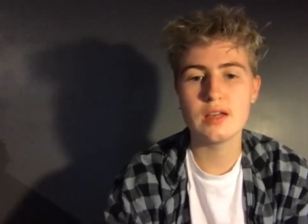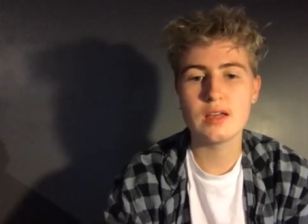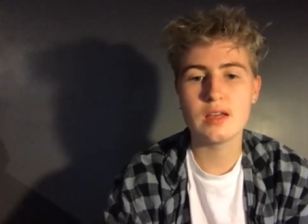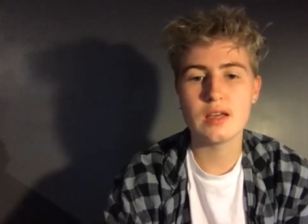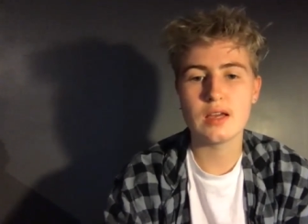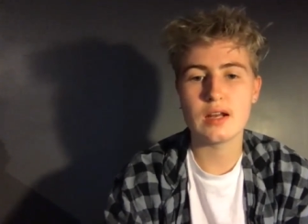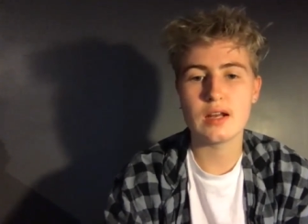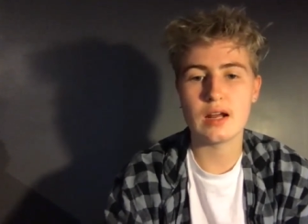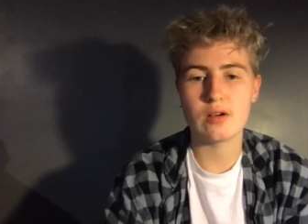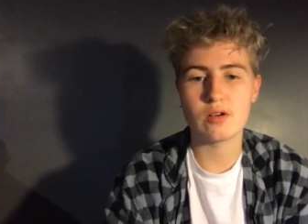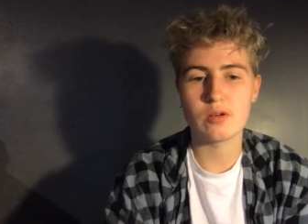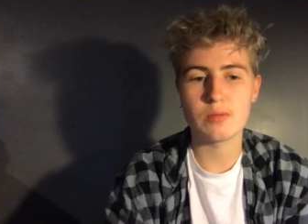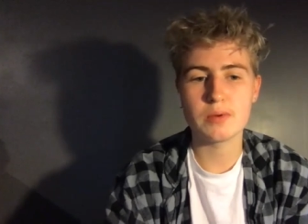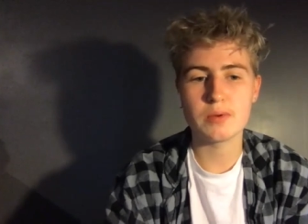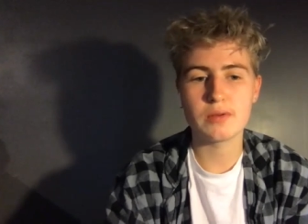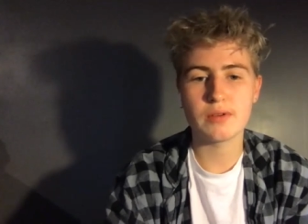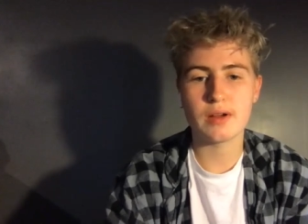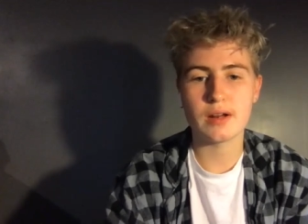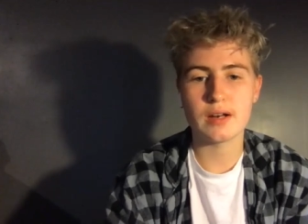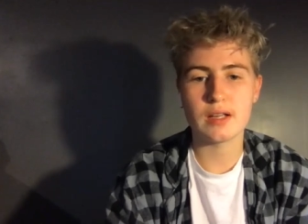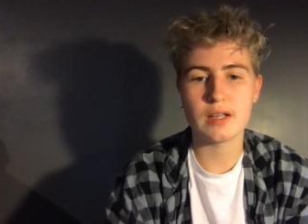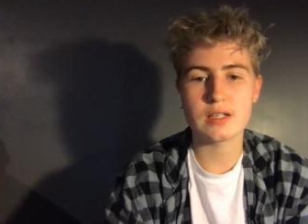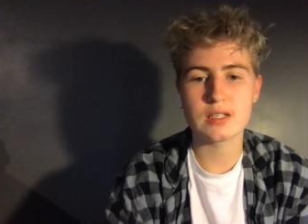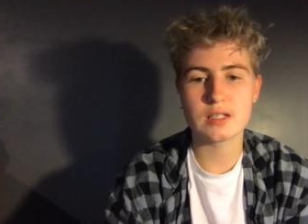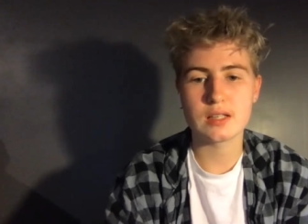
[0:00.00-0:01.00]
and I will be
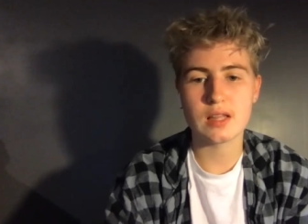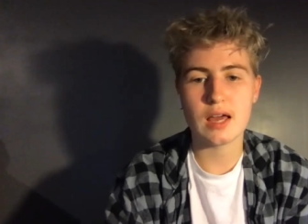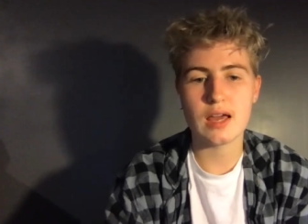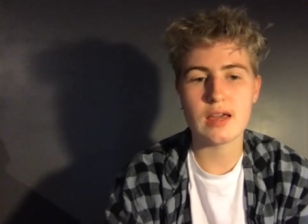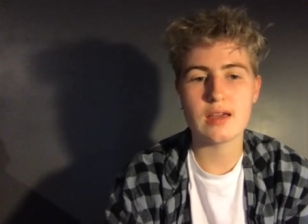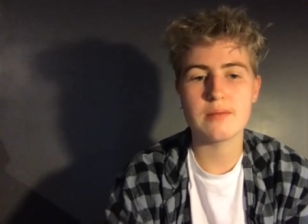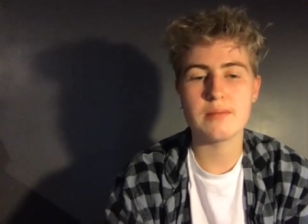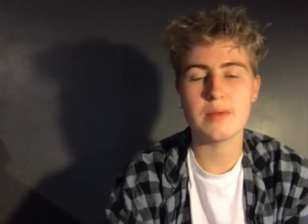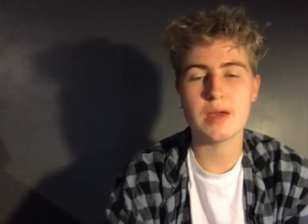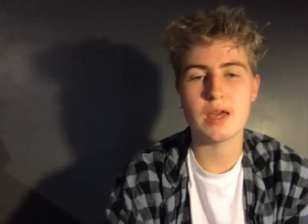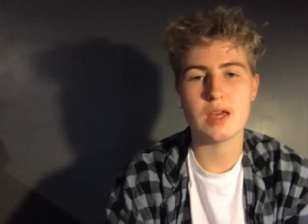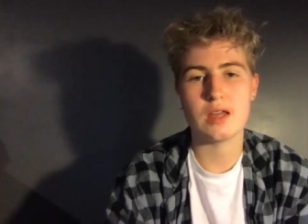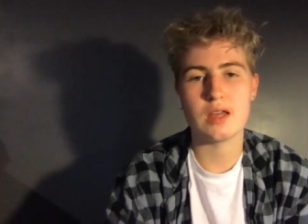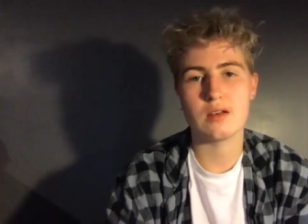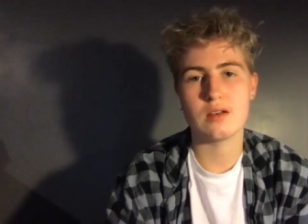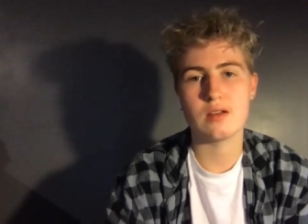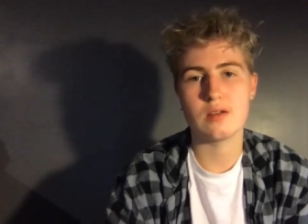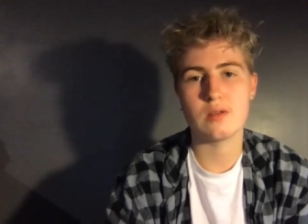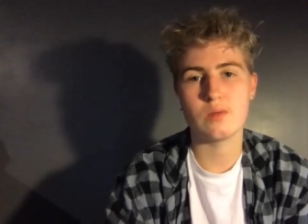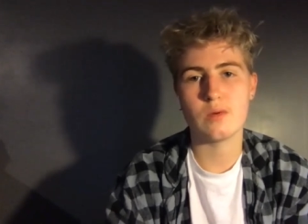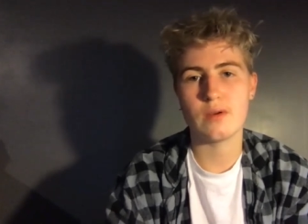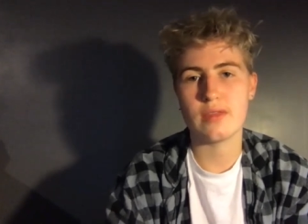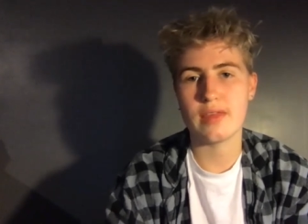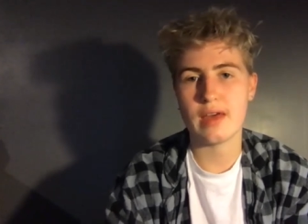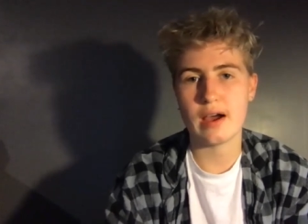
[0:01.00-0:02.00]
ready to let him in
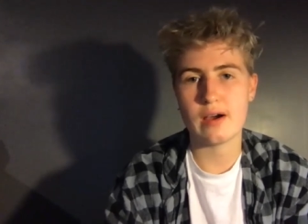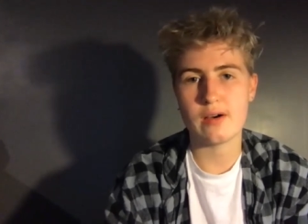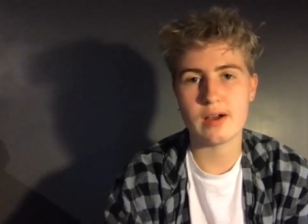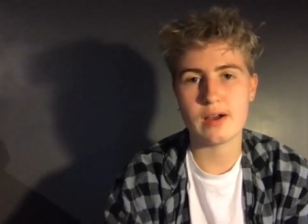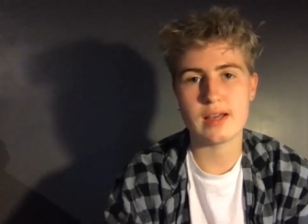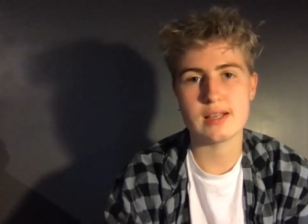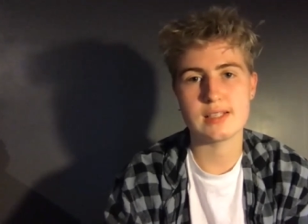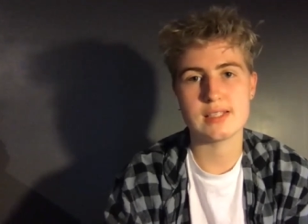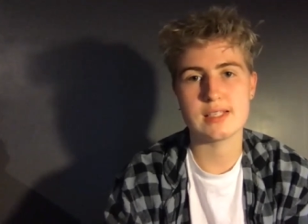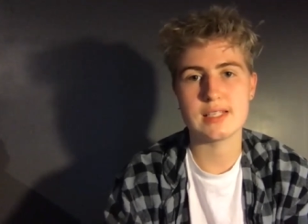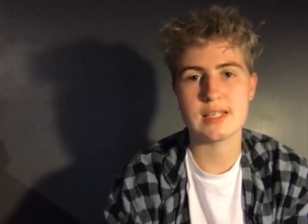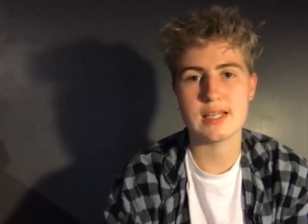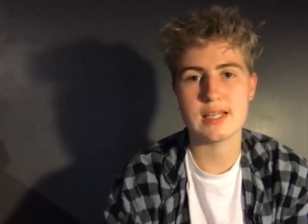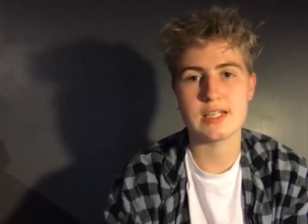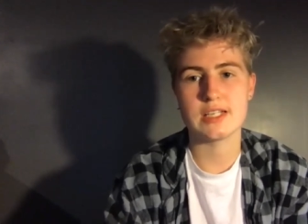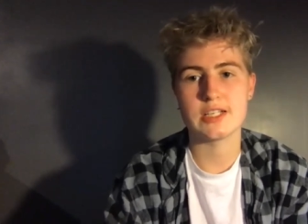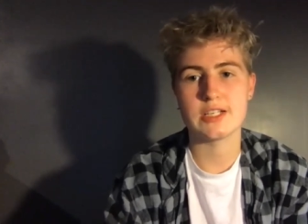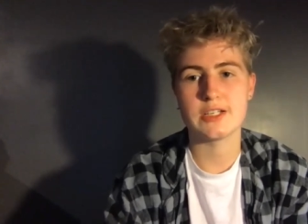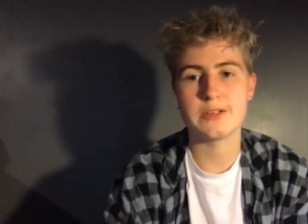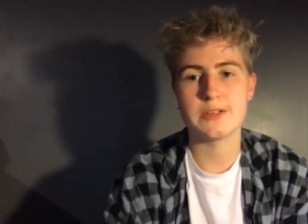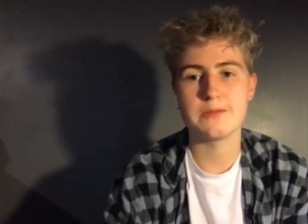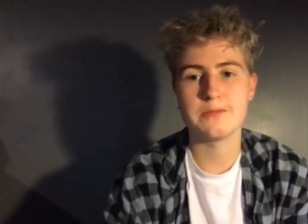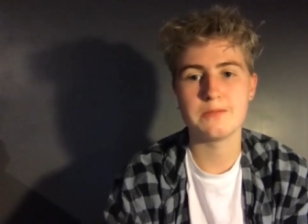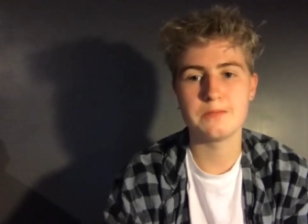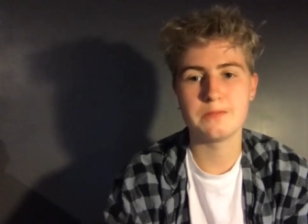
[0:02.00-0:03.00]
without
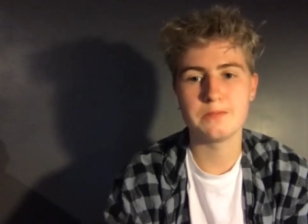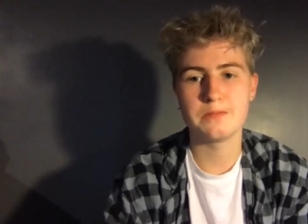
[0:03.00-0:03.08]
hesitation.